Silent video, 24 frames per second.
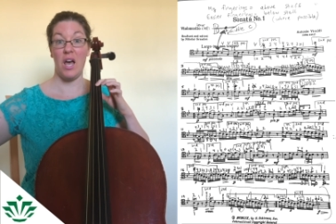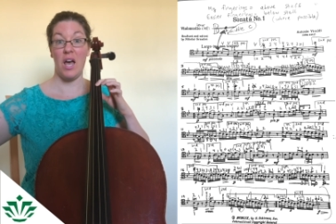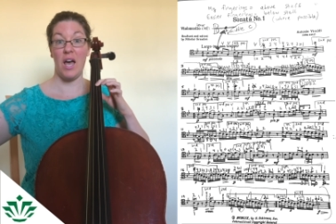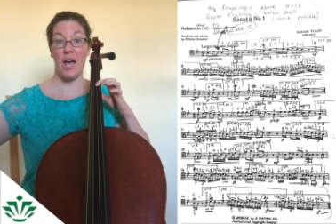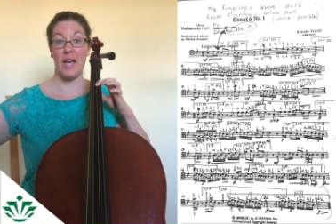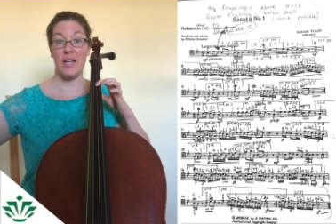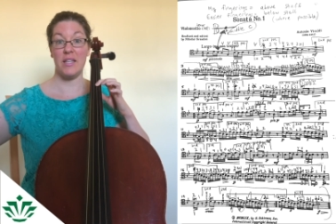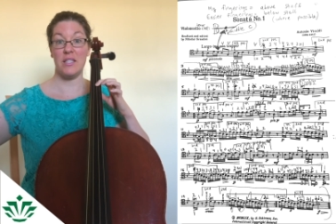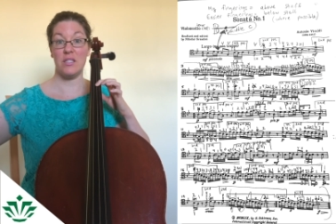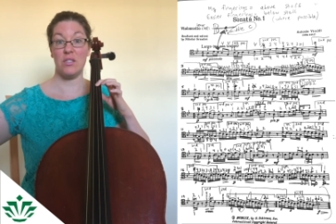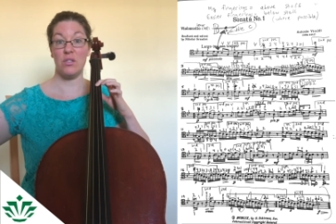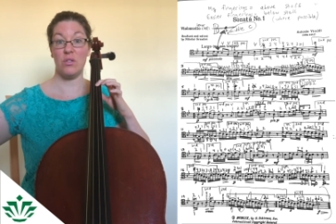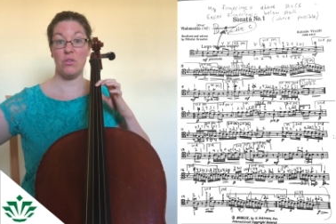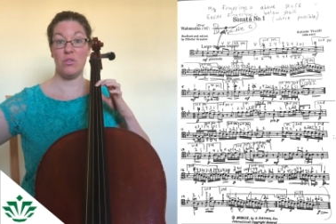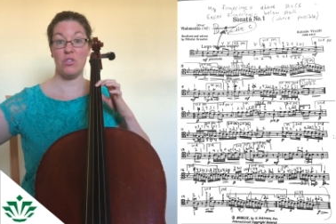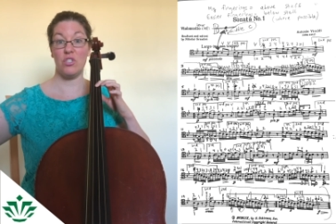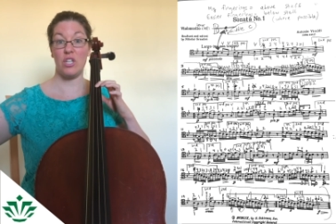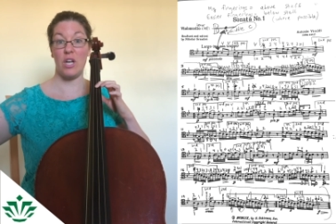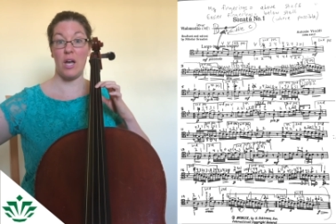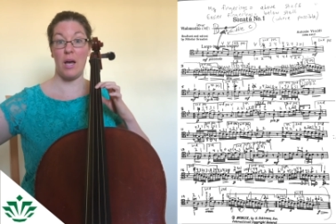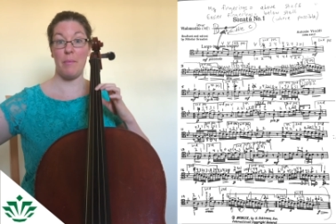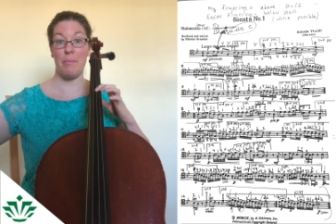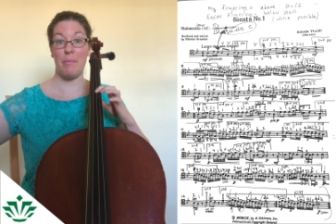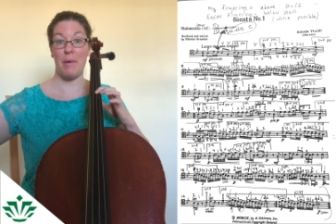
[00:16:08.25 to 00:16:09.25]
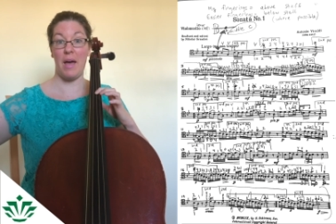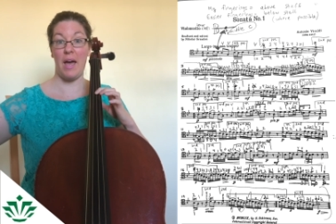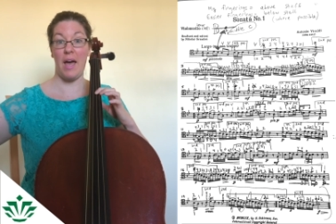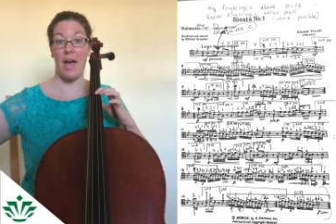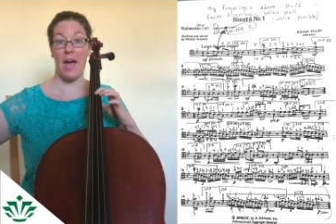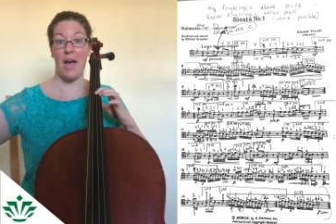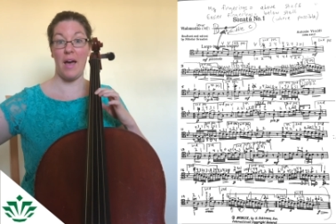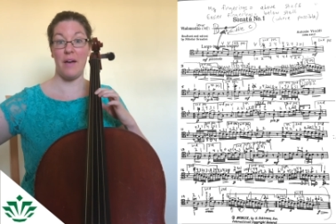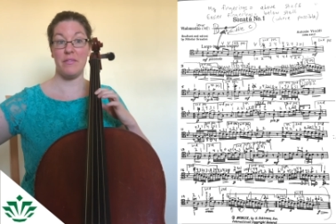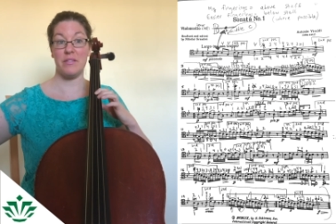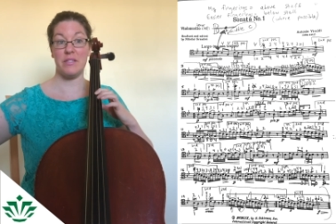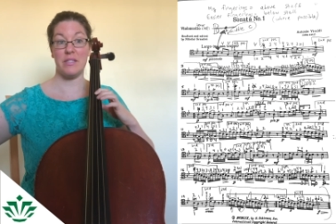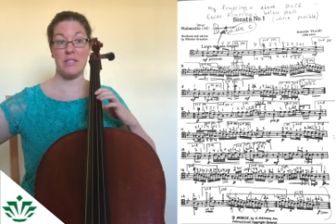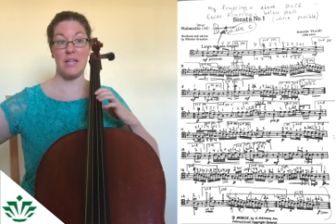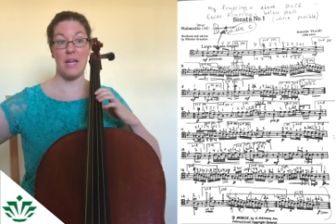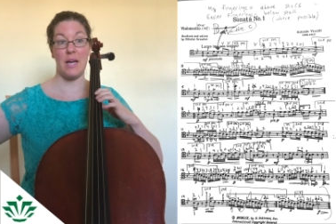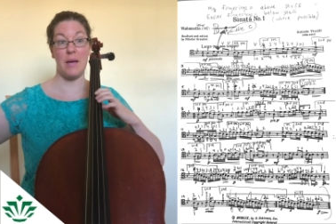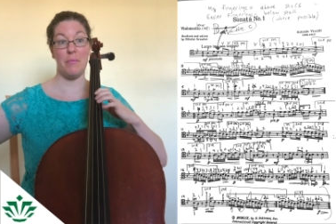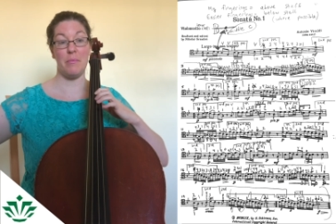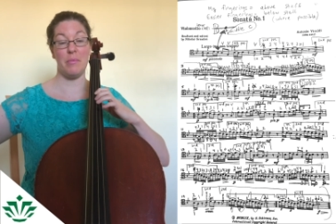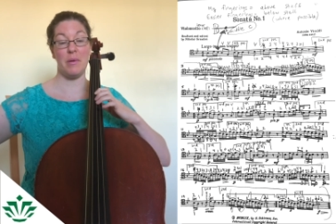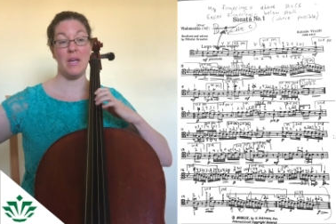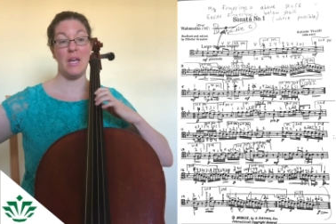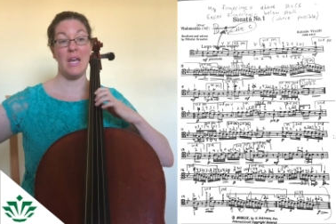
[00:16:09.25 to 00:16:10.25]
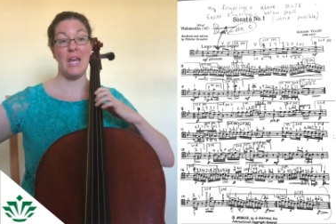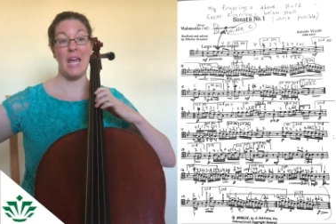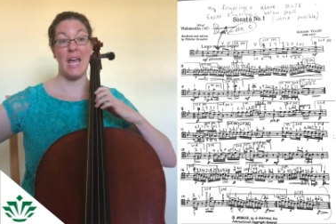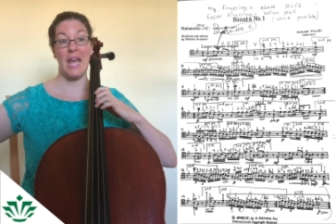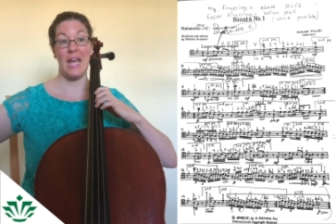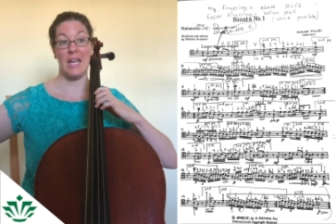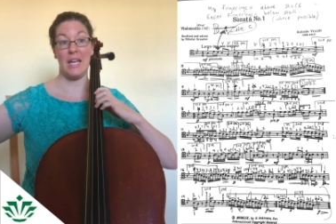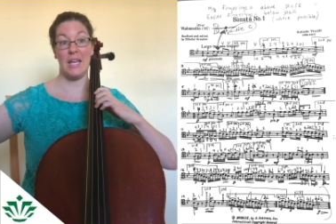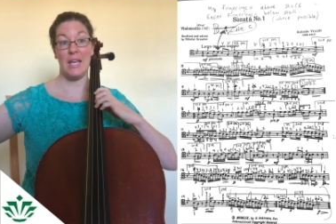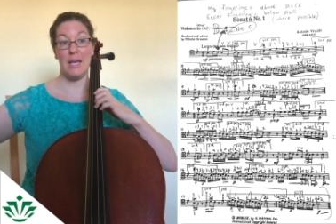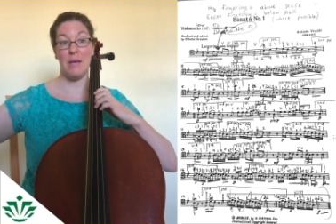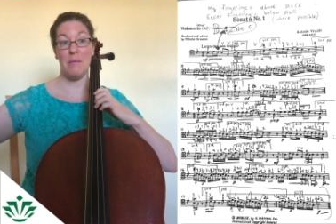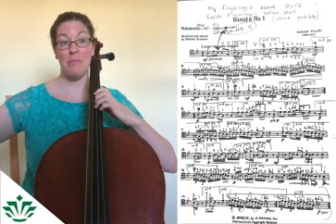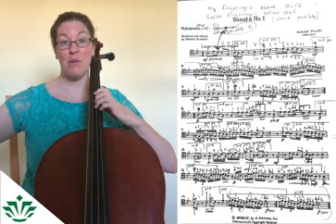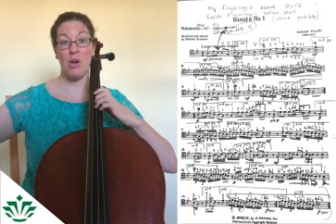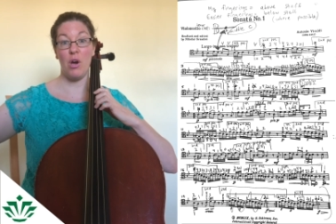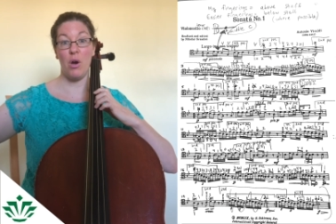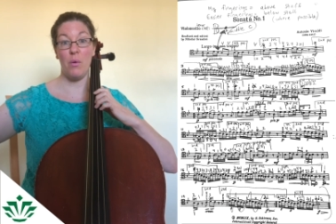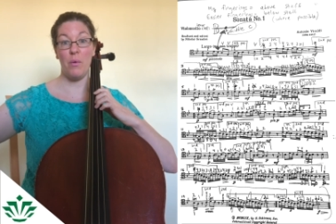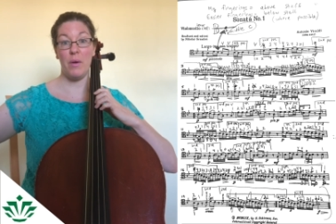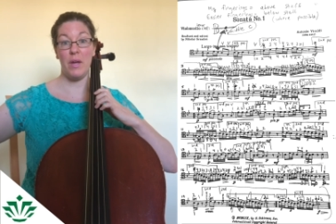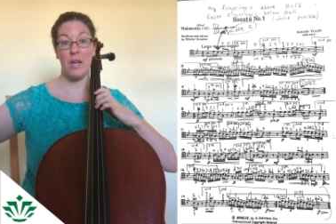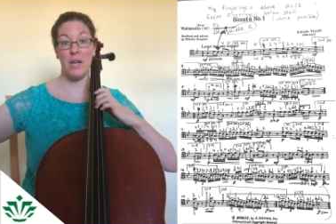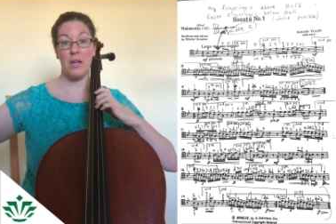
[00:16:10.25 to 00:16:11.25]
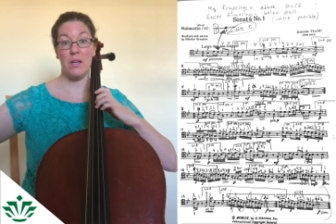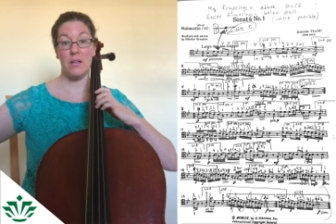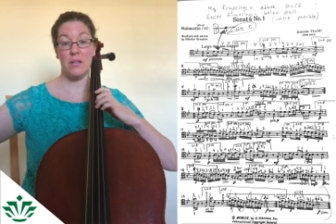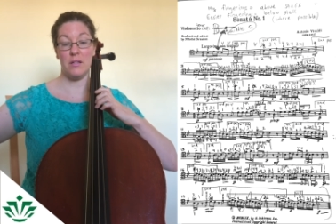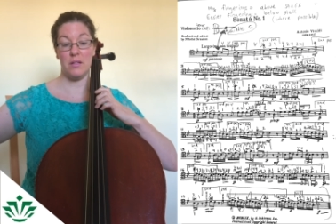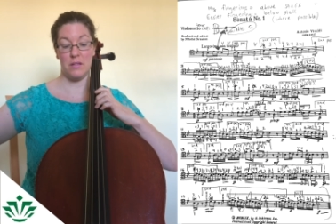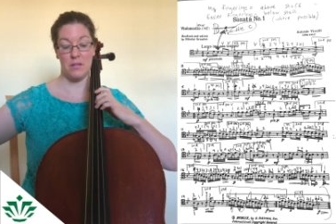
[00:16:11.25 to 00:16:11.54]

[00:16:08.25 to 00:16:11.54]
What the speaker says: I scooch up a half step and keep going.